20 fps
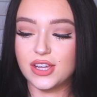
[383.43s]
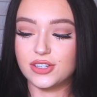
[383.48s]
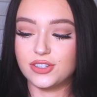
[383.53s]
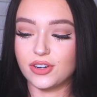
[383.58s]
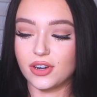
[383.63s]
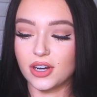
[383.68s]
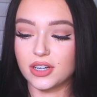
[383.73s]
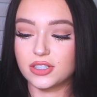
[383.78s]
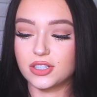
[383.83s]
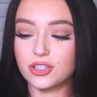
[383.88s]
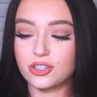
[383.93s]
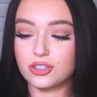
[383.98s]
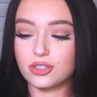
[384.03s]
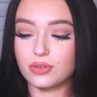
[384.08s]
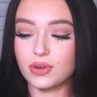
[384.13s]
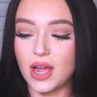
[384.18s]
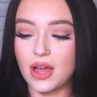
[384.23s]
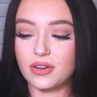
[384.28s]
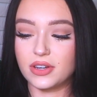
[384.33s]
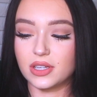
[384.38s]
darkness
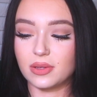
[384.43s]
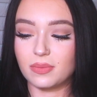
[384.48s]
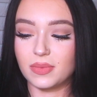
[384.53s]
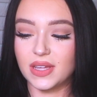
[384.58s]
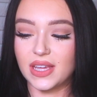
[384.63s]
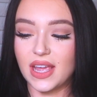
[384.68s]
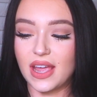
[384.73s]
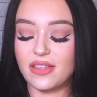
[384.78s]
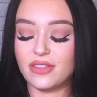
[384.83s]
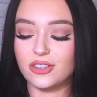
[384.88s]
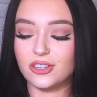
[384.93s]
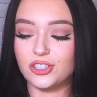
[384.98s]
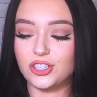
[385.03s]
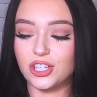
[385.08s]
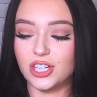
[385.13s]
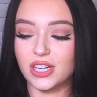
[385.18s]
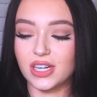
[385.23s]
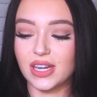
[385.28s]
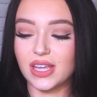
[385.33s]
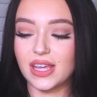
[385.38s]
surrounding me and the
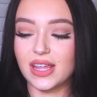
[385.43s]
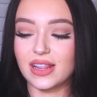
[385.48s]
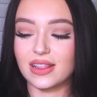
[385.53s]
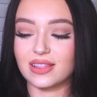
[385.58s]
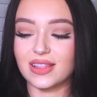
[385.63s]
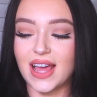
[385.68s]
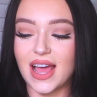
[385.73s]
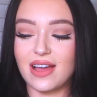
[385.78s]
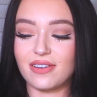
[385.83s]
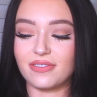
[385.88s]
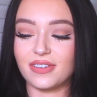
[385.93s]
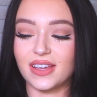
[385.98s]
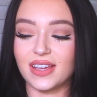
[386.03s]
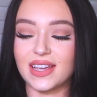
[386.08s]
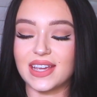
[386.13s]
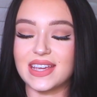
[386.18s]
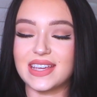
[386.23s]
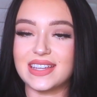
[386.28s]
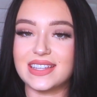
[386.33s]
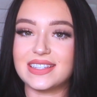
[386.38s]
genie
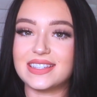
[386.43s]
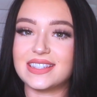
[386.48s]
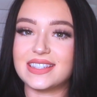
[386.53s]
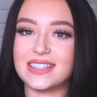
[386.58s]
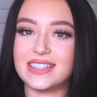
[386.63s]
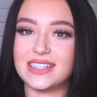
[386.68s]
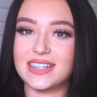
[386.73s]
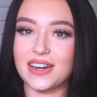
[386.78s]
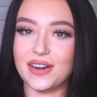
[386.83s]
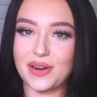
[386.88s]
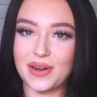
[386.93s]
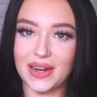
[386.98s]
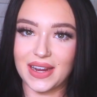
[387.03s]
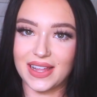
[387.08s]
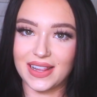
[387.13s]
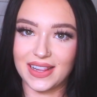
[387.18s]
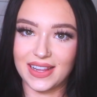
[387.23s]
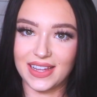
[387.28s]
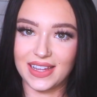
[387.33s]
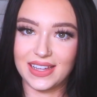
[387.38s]
laughing
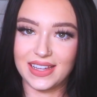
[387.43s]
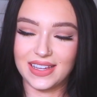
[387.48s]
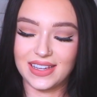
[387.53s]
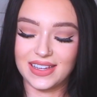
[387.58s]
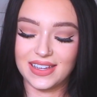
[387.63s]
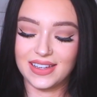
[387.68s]
hysterically.